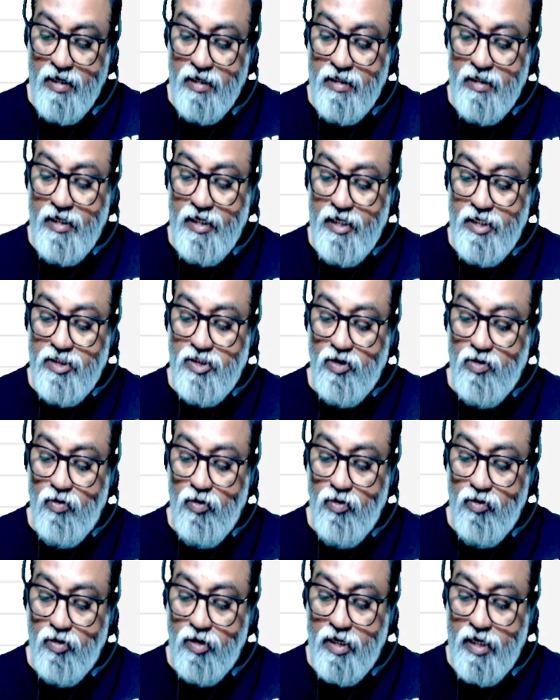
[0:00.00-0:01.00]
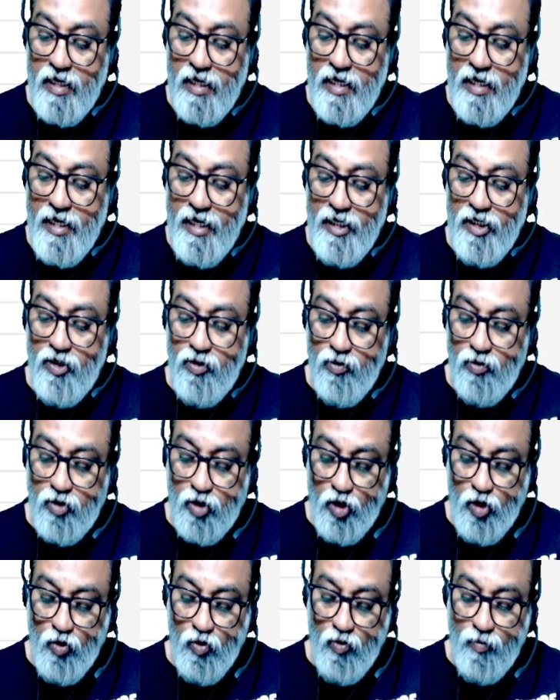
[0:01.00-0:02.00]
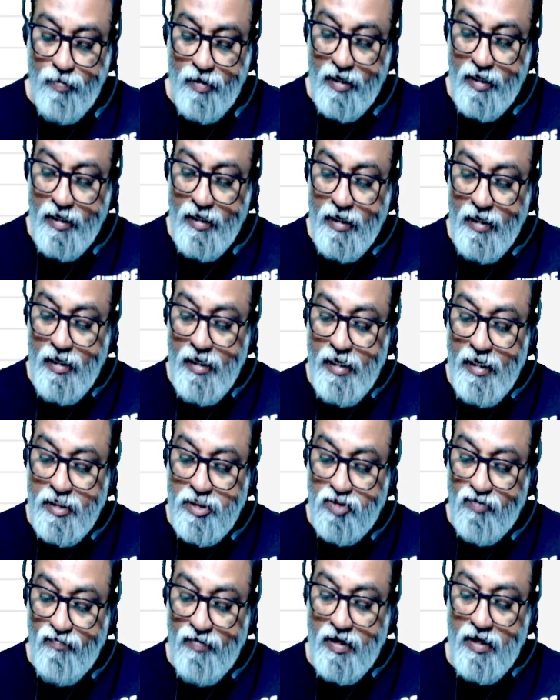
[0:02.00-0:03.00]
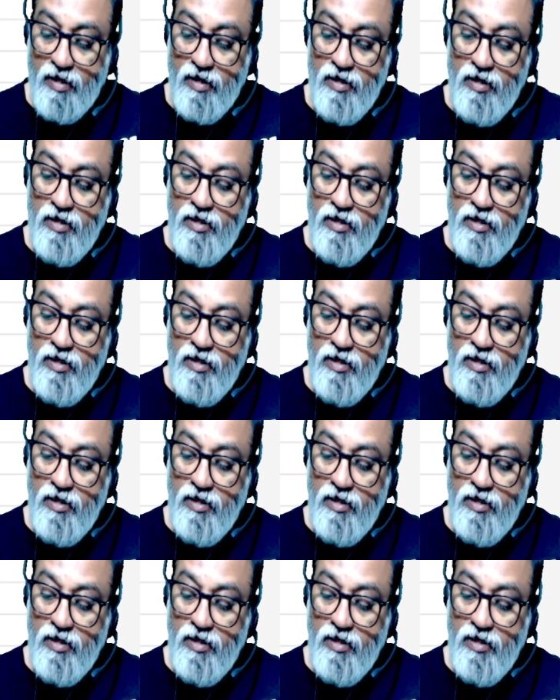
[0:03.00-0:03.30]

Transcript: that is equal to K into q by A square.